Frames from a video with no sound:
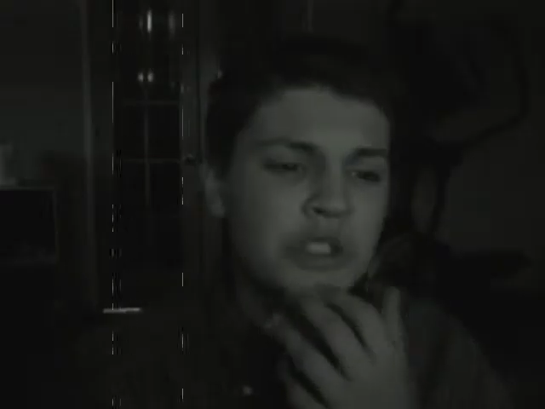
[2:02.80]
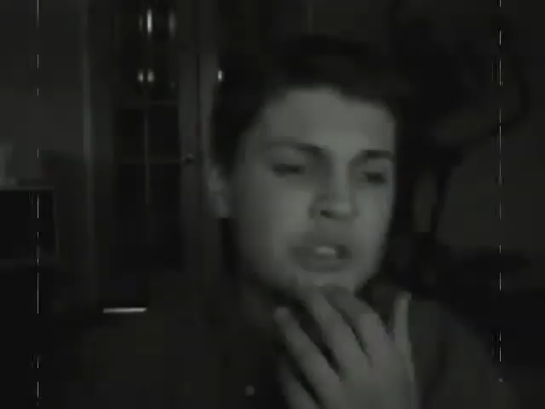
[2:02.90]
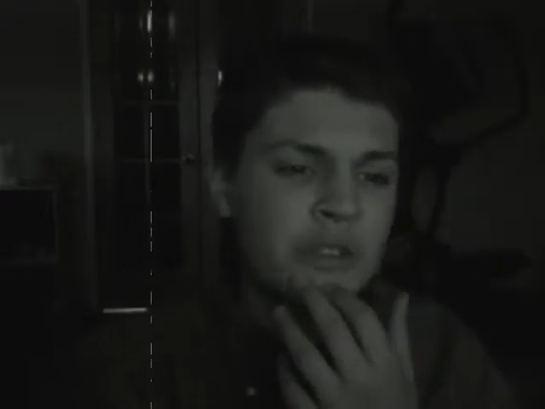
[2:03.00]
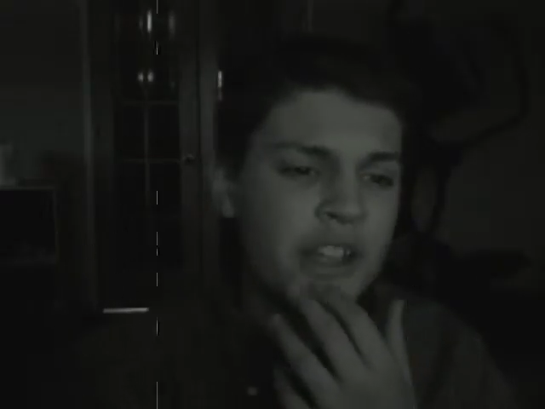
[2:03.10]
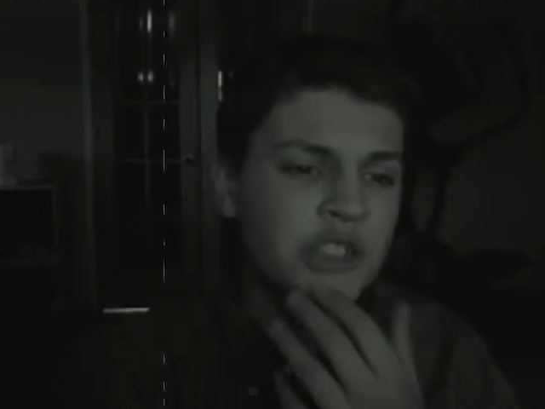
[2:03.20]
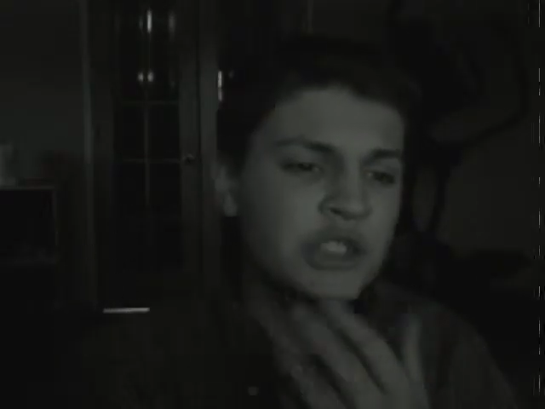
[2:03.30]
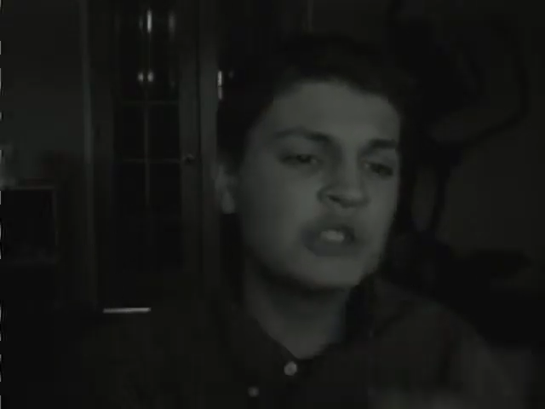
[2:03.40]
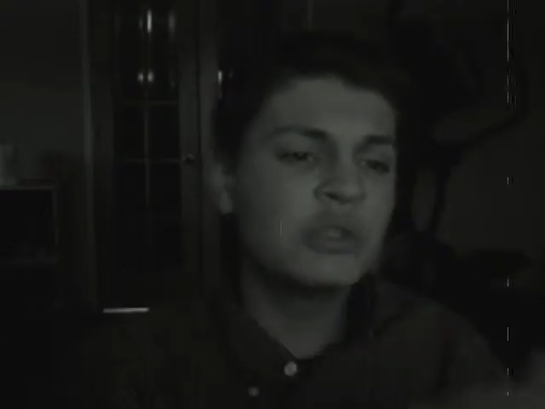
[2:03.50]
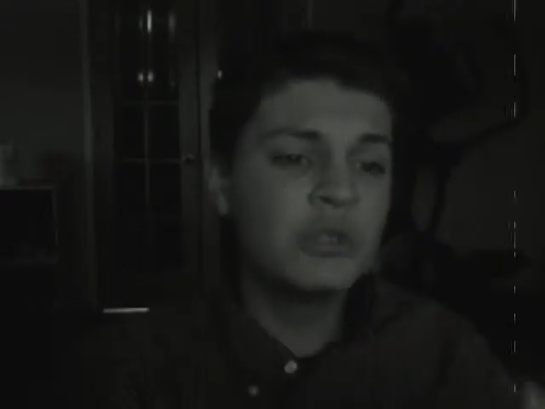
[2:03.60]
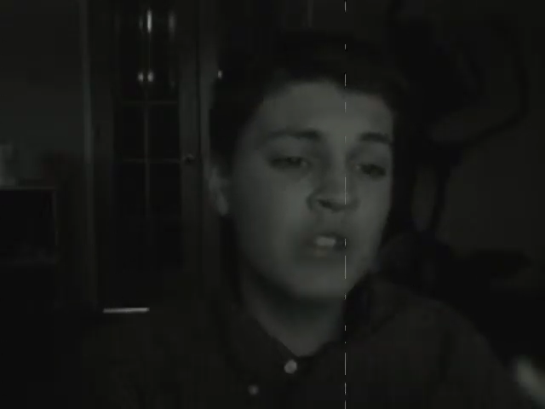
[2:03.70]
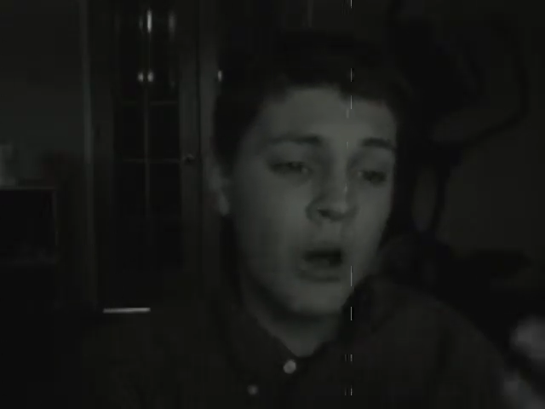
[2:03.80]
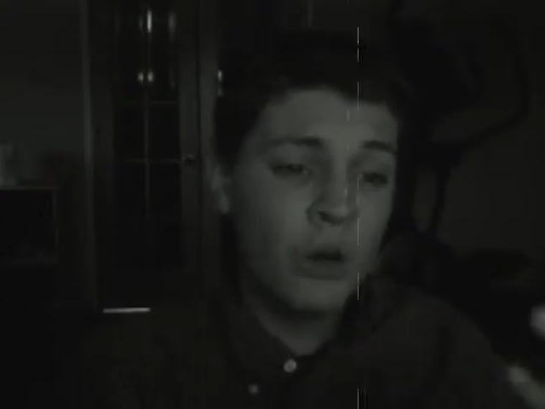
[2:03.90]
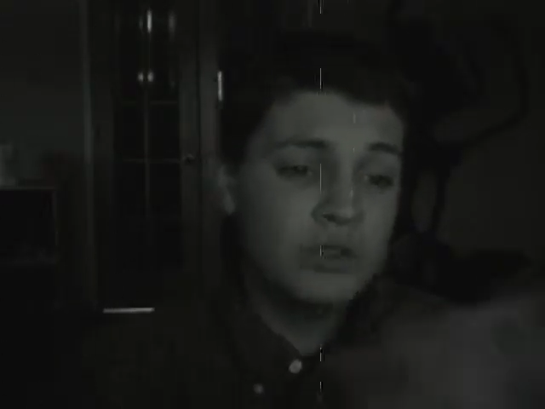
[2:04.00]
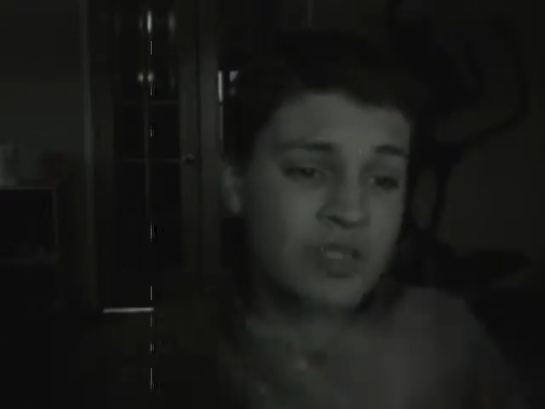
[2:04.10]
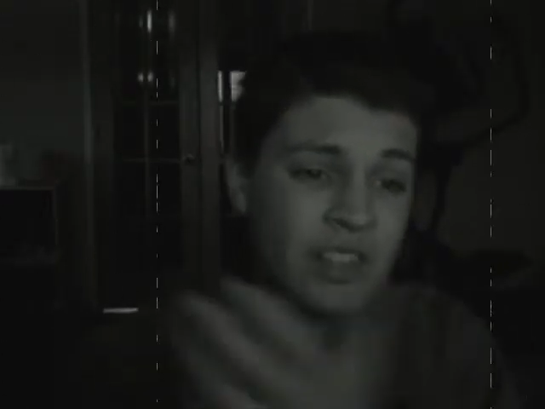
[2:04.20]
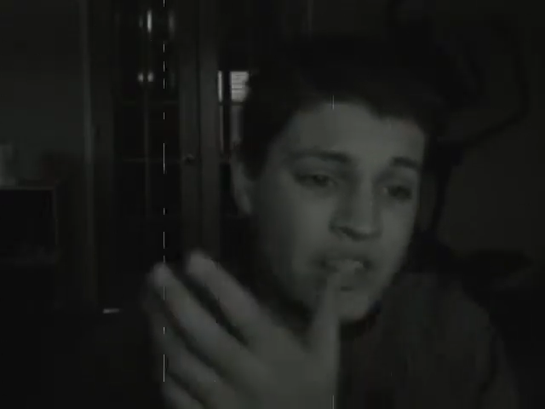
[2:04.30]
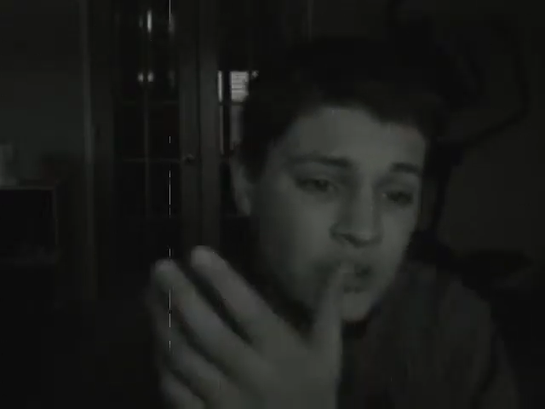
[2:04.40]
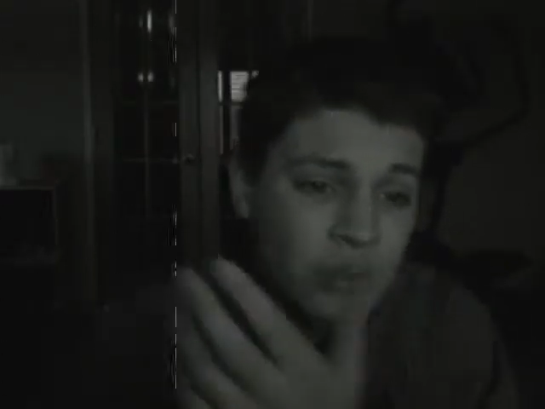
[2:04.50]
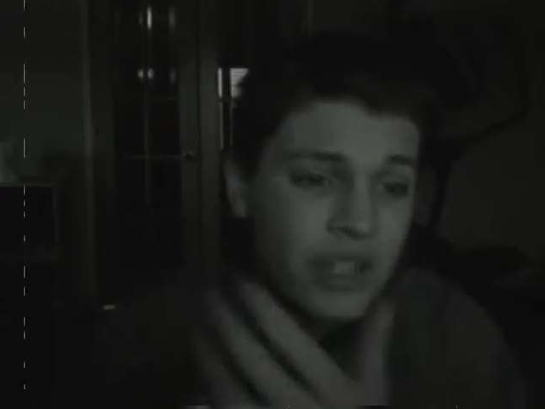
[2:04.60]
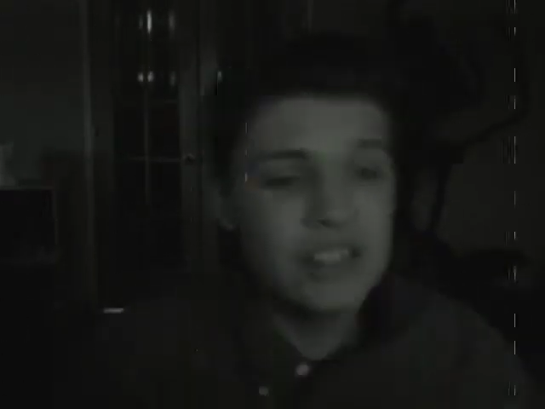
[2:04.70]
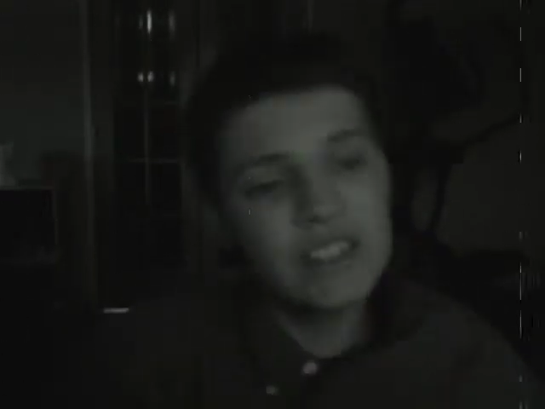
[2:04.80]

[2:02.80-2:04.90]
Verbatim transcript: which direction to go to get to